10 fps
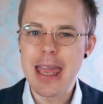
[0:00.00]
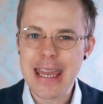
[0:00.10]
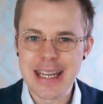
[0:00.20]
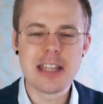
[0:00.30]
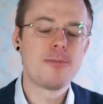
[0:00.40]

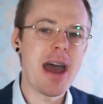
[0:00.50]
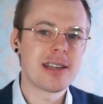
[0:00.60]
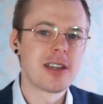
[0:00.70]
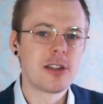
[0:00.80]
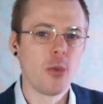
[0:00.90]
It is
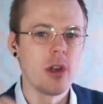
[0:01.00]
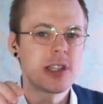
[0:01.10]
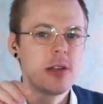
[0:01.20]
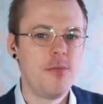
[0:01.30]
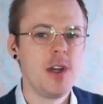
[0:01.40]
better to
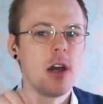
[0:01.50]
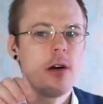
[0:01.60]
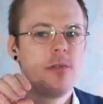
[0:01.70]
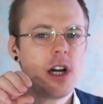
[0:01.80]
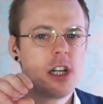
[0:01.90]
watch the
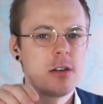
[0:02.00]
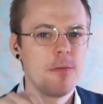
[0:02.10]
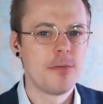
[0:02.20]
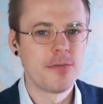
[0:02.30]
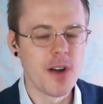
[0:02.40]
video
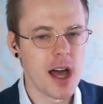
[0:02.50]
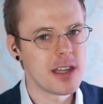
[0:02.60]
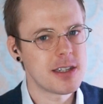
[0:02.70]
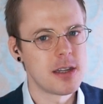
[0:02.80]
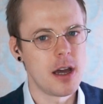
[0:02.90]
version
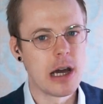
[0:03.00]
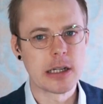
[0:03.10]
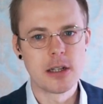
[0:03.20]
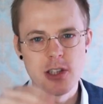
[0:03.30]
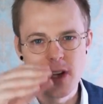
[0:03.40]
first
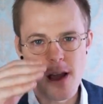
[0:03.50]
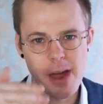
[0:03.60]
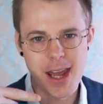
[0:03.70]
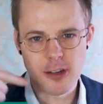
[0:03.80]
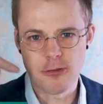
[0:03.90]
because uh, you get
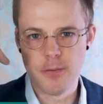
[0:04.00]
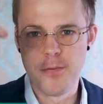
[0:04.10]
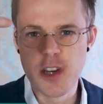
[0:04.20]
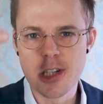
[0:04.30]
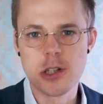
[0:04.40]
that extra
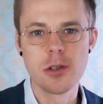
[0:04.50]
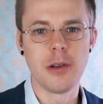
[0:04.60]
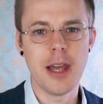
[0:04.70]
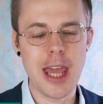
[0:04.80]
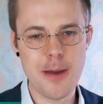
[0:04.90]

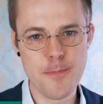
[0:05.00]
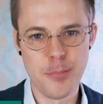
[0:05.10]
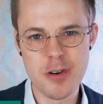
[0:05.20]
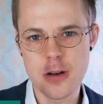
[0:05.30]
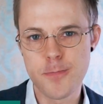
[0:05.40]
visual
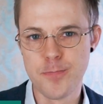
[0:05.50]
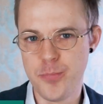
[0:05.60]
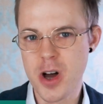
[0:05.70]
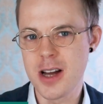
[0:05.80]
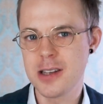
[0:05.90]
input,
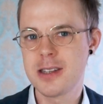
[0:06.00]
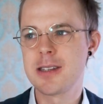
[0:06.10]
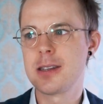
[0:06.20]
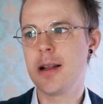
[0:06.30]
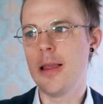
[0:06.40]

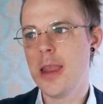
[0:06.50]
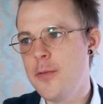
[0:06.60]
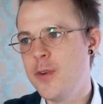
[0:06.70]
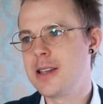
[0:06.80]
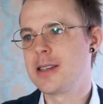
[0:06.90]
but
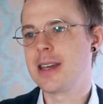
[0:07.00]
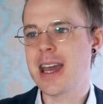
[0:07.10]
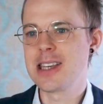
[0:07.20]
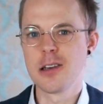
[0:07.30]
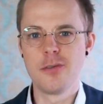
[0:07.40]
if it's a
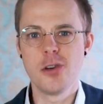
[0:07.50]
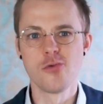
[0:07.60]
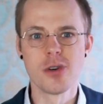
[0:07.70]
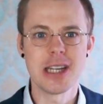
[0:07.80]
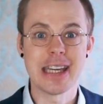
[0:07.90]
case of you
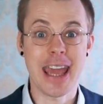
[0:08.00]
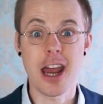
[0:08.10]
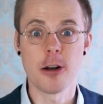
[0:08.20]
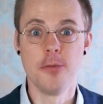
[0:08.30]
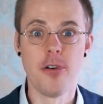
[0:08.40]
really
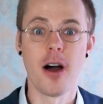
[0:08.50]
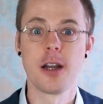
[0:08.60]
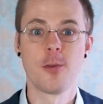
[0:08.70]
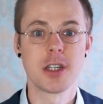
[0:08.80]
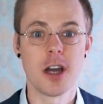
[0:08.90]
can't
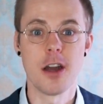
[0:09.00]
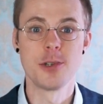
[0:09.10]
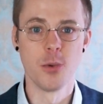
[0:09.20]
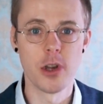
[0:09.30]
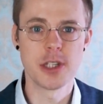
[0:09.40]
find the time
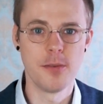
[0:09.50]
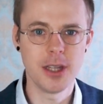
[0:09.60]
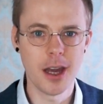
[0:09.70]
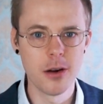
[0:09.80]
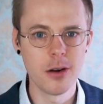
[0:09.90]
to watch a
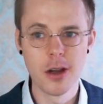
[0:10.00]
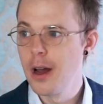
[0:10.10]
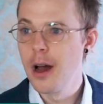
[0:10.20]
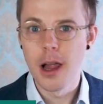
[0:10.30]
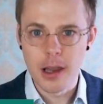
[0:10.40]
video,
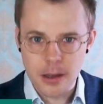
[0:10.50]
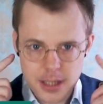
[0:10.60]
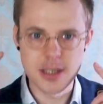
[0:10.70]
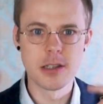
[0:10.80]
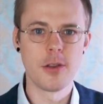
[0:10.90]

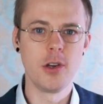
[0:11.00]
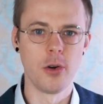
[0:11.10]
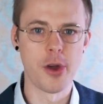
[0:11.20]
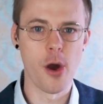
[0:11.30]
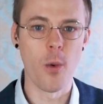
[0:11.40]
listen to the
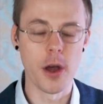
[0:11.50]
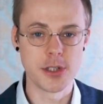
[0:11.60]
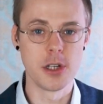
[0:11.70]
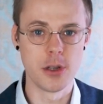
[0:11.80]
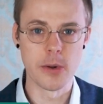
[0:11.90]
audio
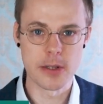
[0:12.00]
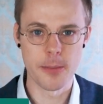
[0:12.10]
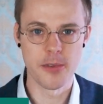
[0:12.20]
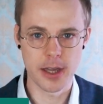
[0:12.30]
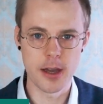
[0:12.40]
whilst you're doing
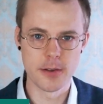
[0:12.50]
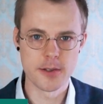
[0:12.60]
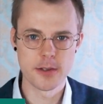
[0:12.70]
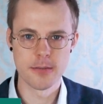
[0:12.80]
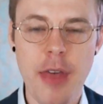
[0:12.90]
something else.